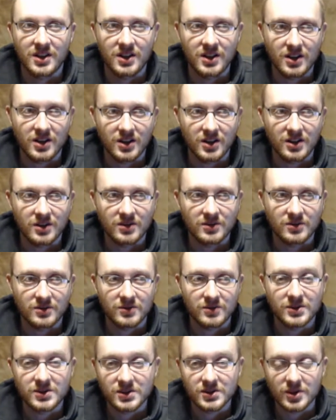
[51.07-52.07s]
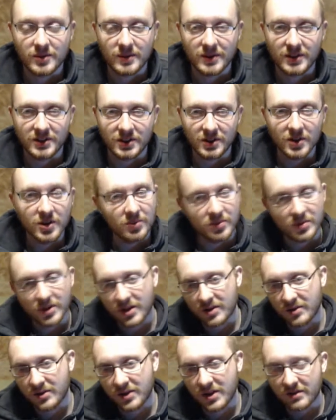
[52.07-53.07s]
Uh, which is no big deal,
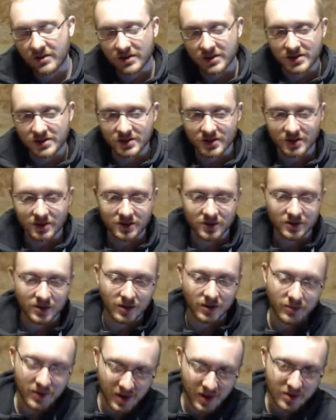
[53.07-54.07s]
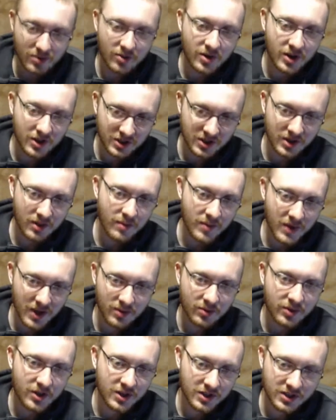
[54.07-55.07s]
but whatever. So I'm hand washing, I'm
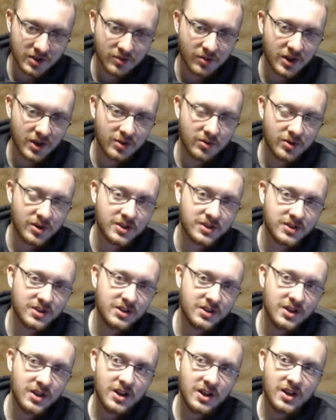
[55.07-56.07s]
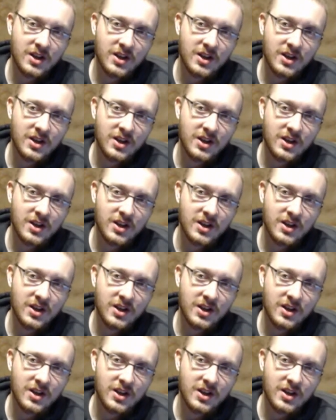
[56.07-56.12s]
hand washing, I'm hand washing.